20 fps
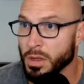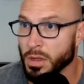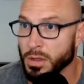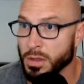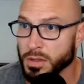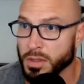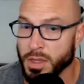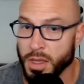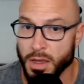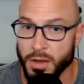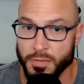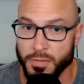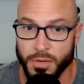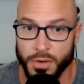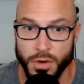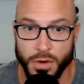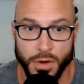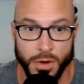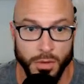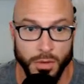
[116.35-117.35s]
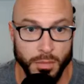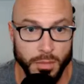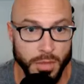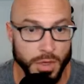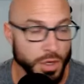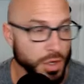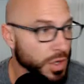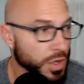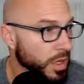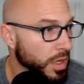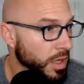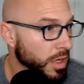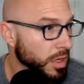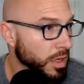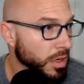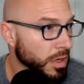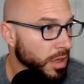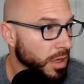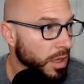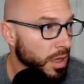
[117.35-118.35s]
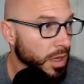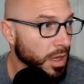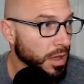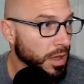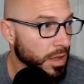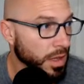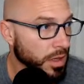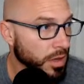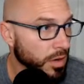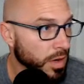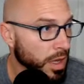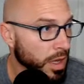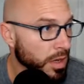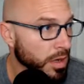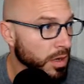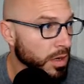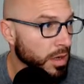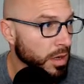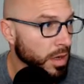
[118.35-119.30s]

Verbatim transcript: Stanford, Michigan. Thank you, Dan.